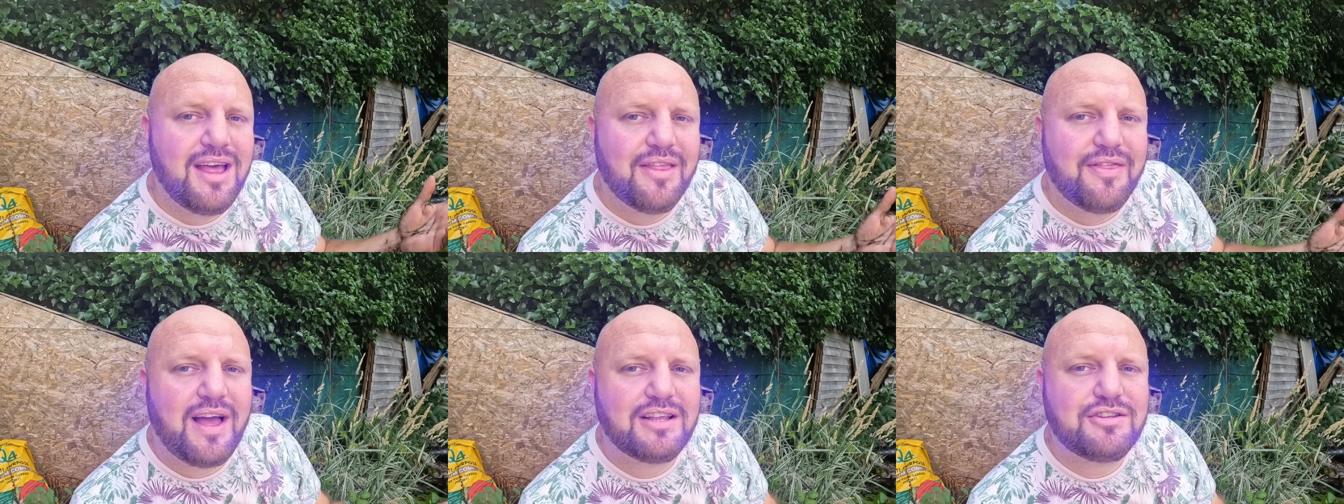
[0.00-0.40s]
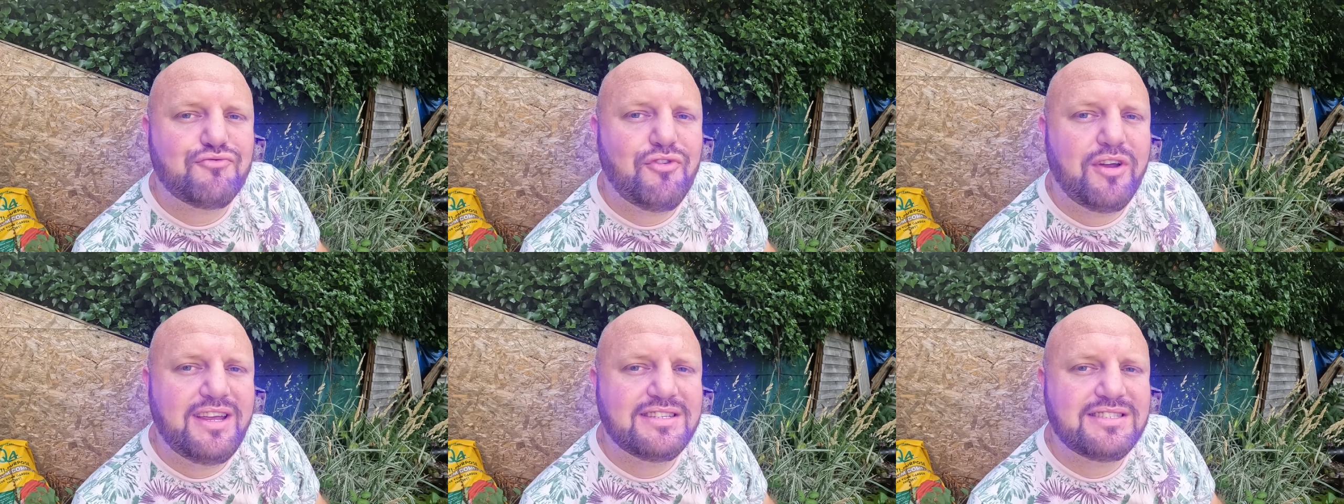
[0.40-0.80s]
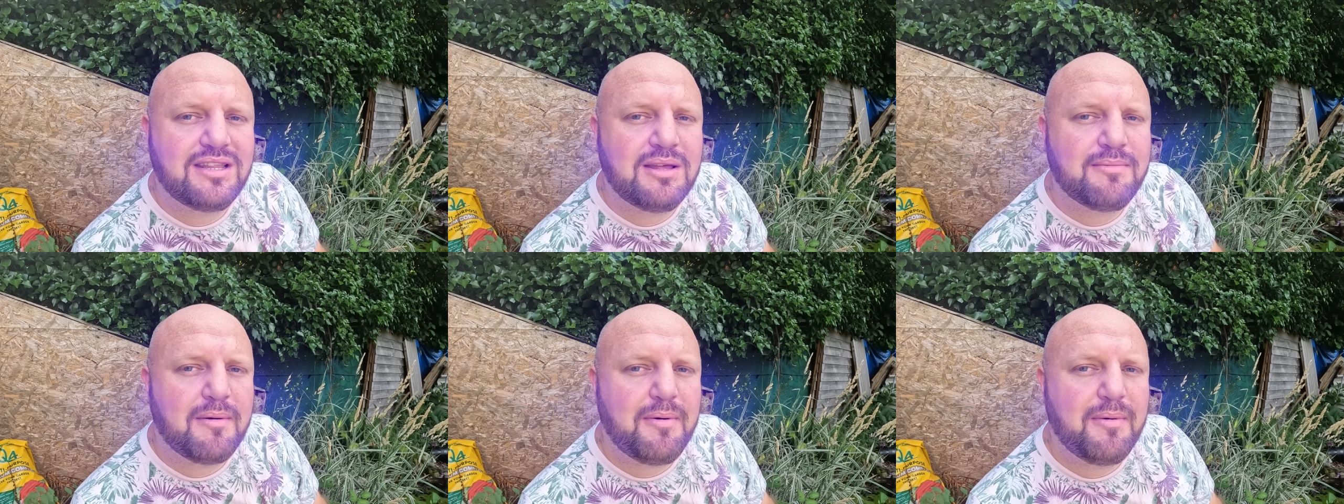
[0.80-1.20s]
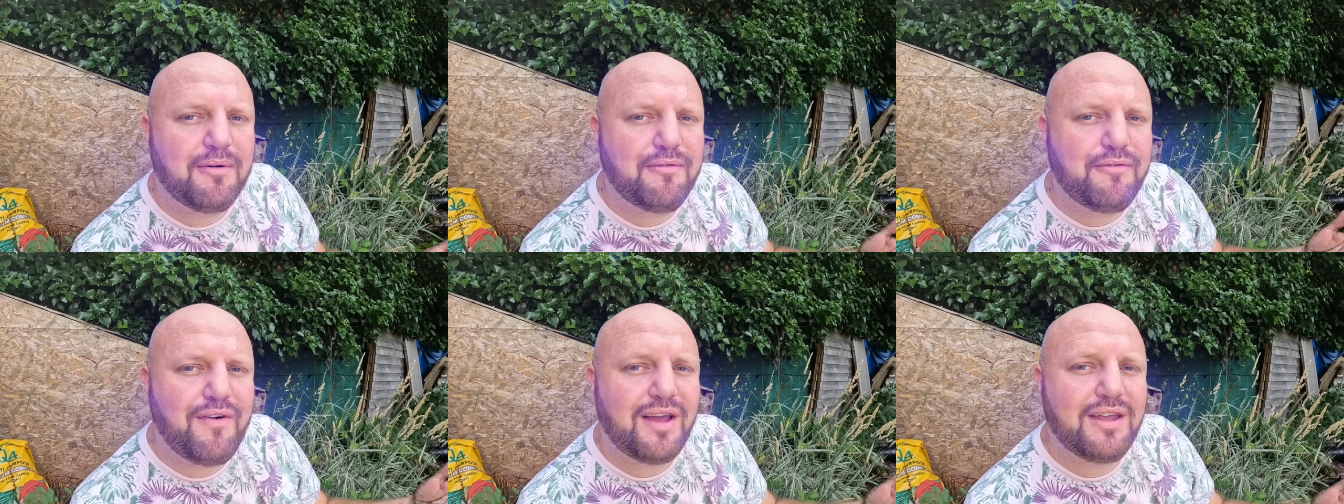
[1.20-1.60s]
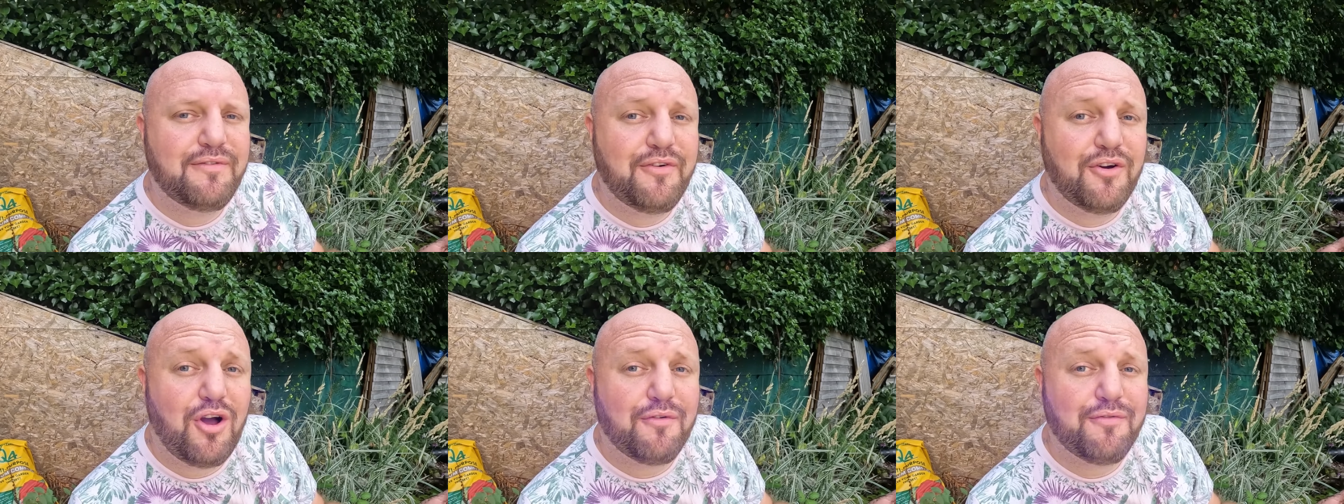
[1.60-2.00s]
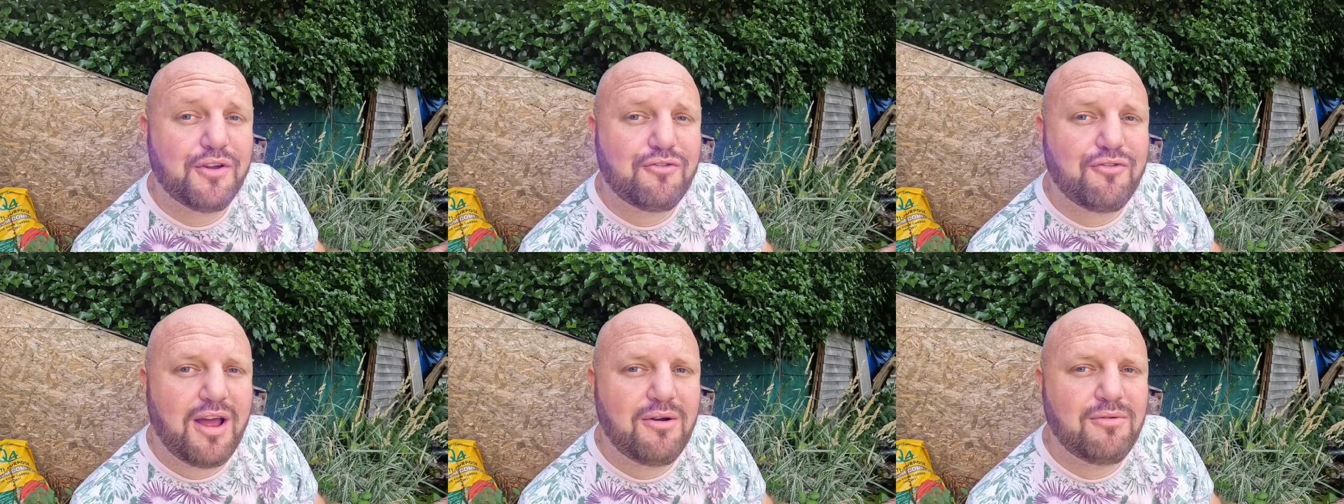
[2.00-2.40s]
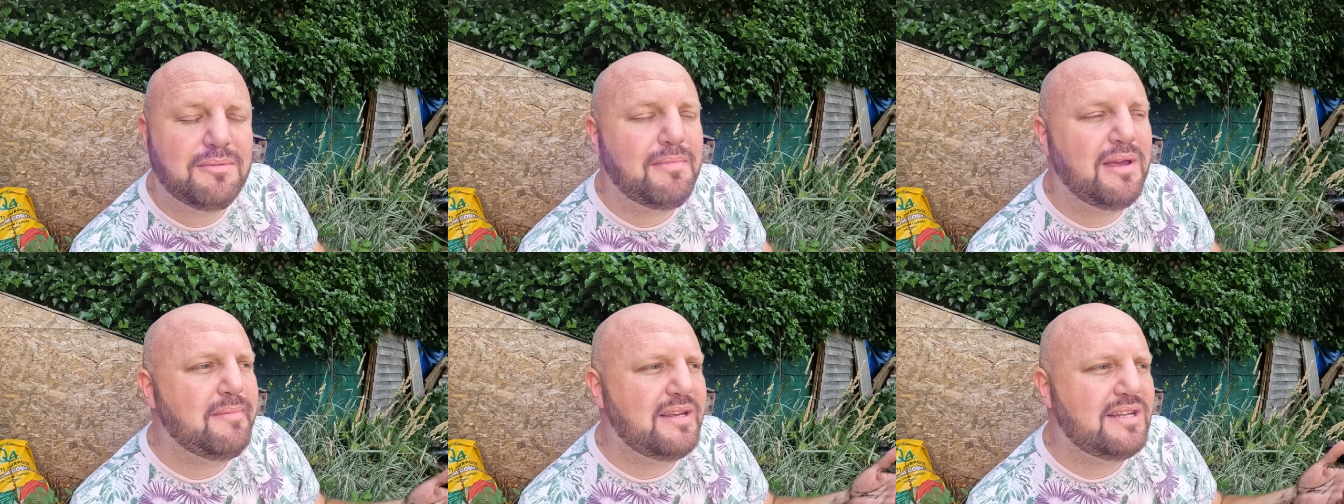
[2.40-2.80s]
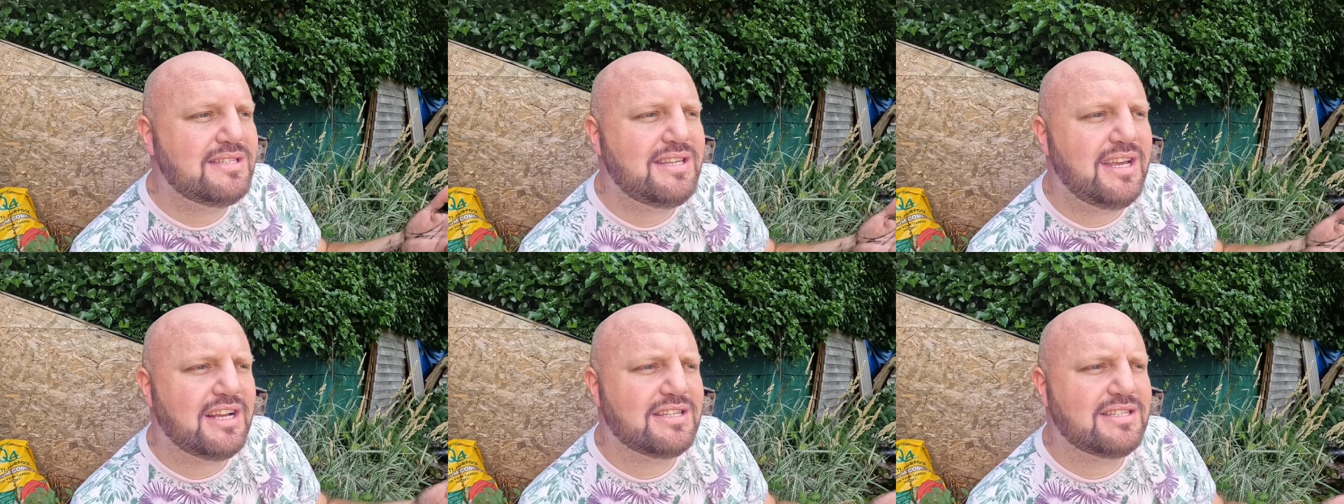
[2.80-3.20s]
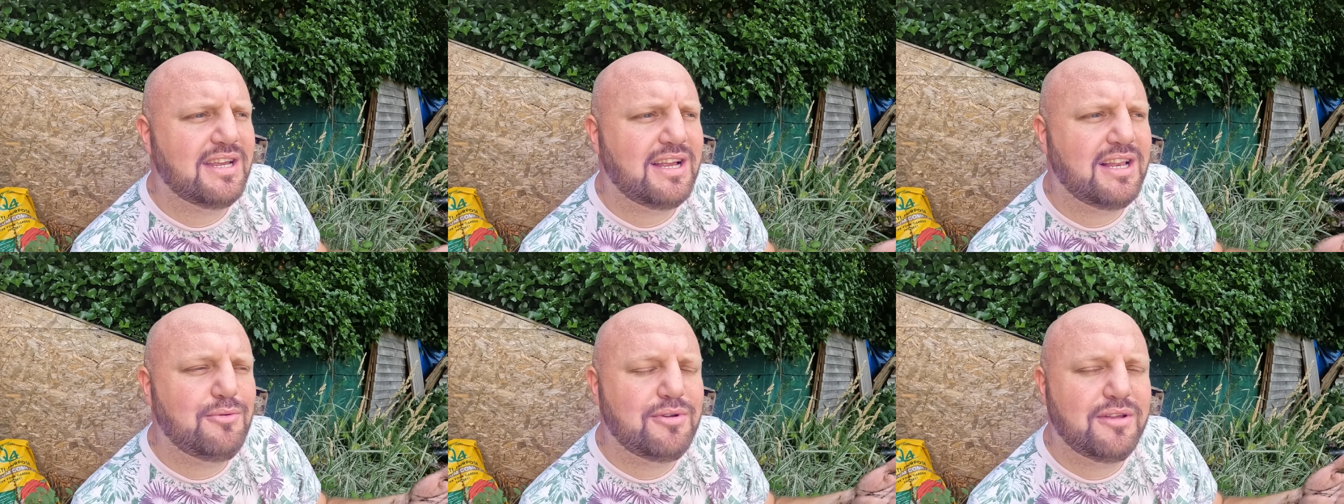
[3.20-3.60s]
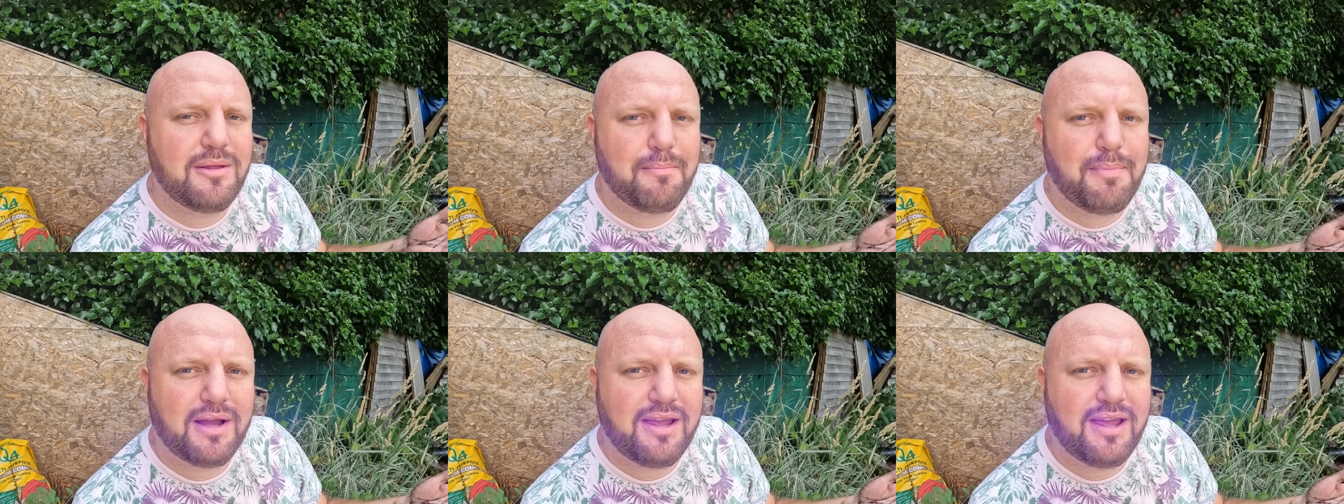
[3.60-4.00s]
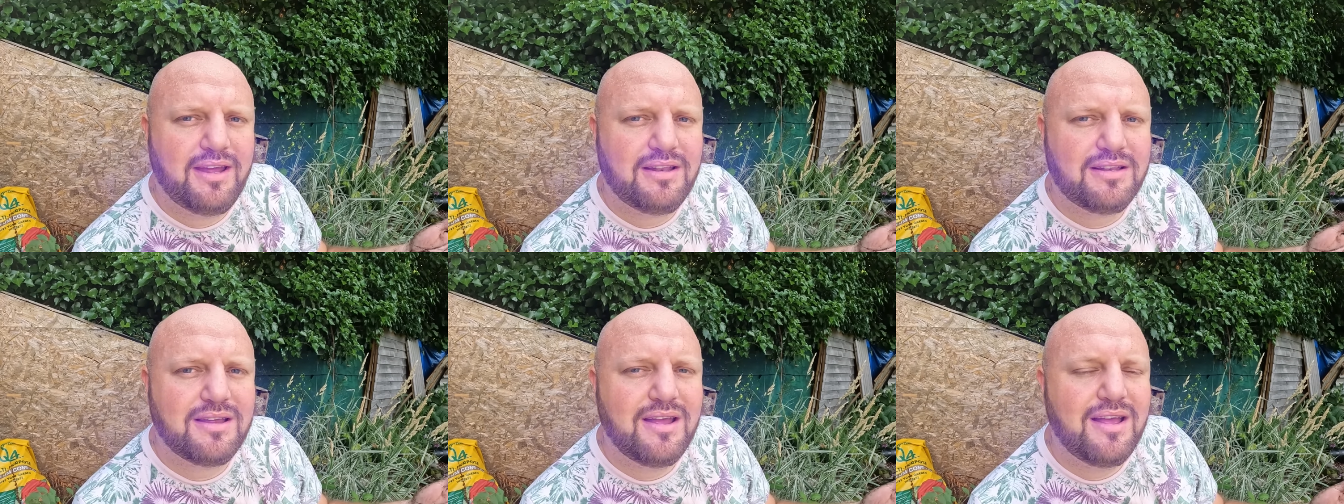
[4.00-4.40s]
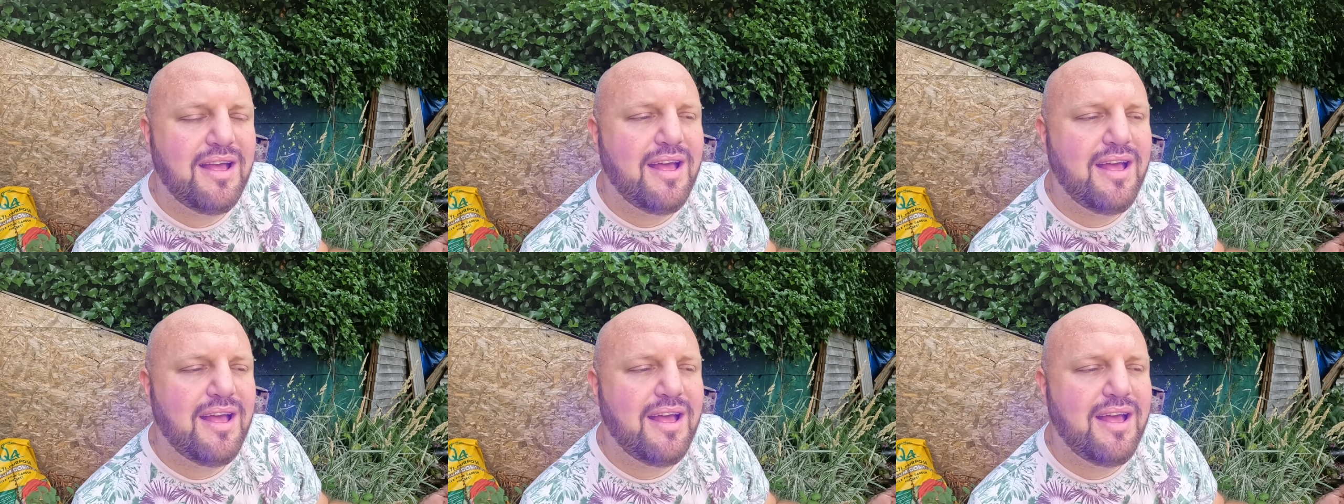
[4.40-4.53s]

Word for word: That's raising them up about five foot off the ground, maybe six including the bucket.